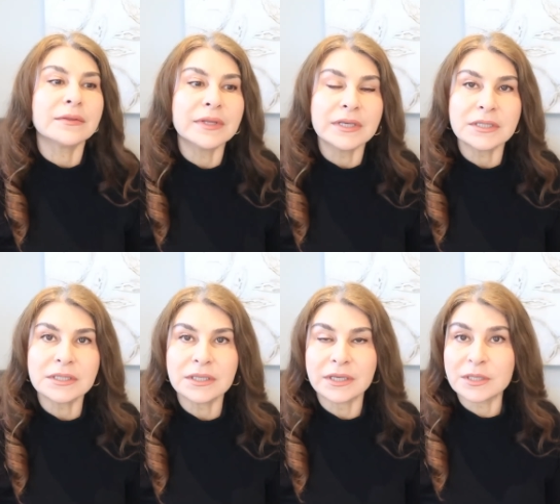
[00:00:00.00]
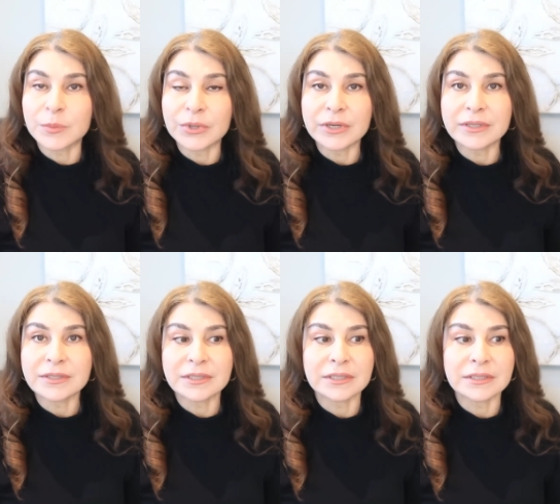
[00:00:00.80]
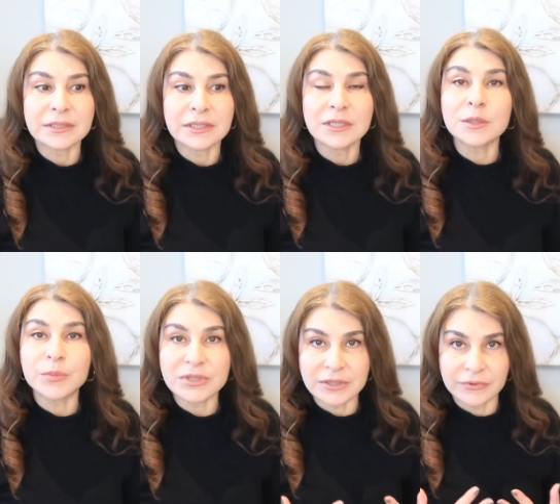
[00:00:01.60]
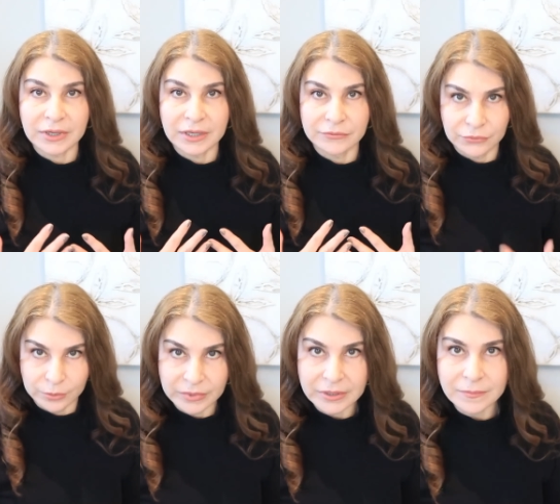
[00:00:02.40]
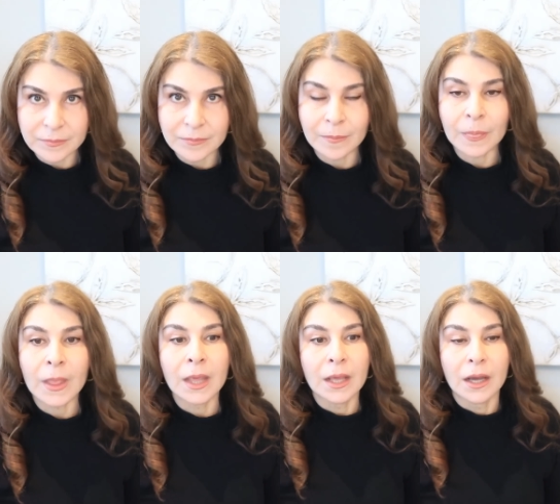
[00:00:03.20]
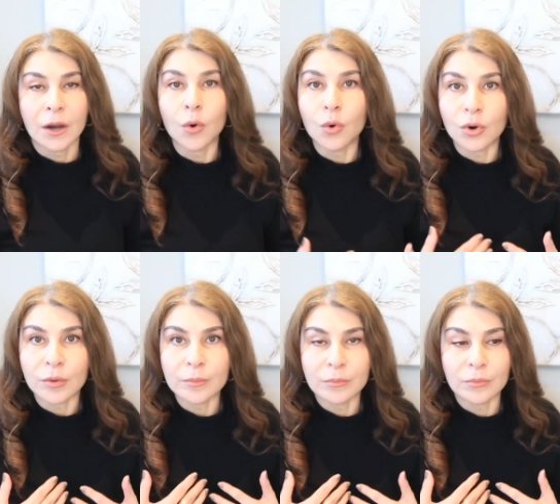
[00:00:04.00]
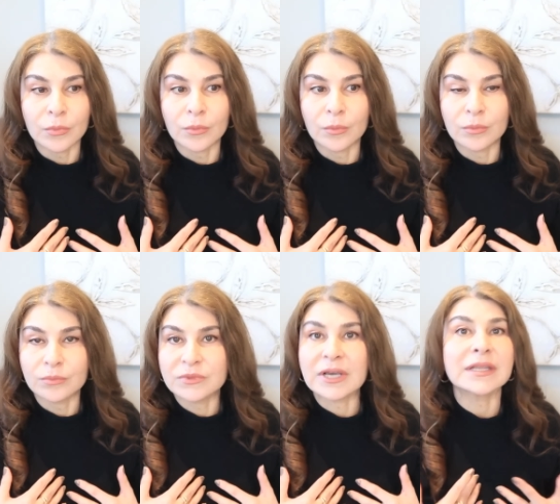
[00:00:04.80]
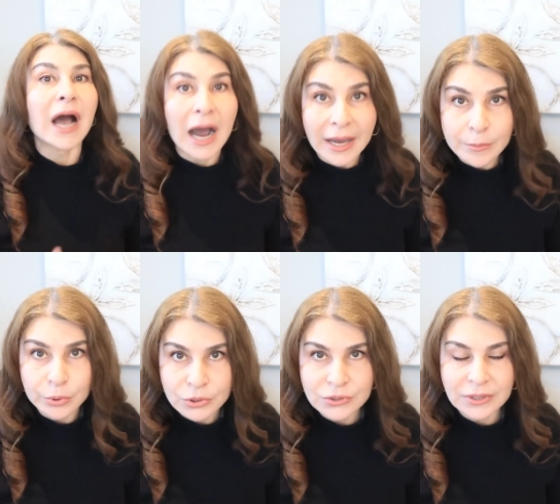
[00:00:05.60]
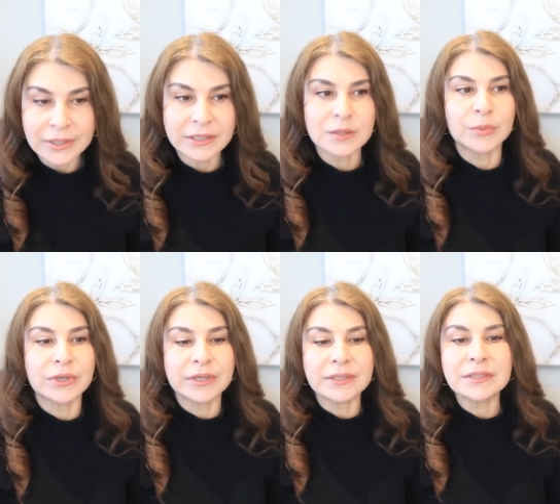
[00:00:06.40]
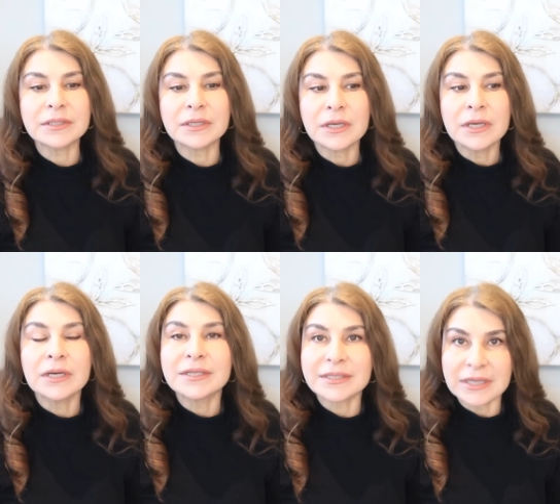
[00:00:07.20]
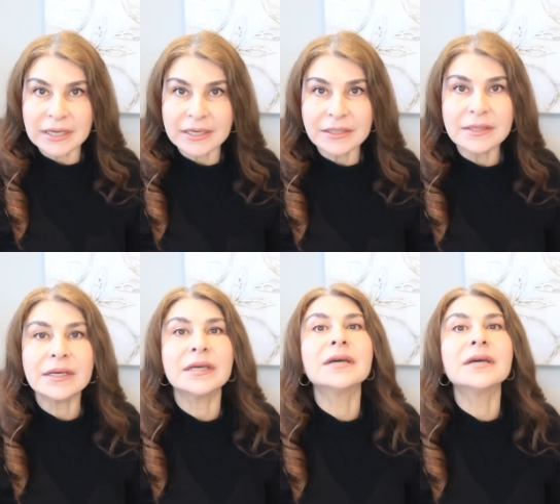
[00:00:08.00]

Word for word: these experiences specifically for me, or that I personally experienced. Second,